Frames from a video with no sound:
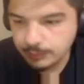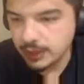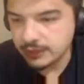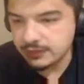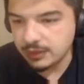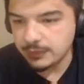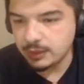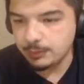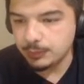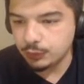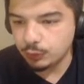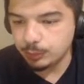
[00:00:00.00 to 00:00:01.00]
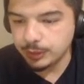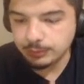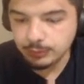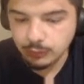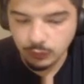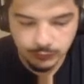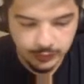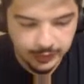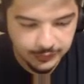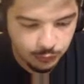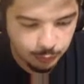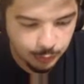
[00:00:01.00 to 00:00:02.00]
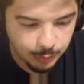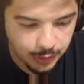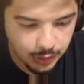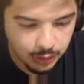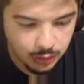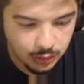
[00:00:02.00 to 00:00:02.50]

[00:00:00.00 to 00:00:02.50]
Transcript: I stepped it up a little bit. Hopefully that's a little bit better.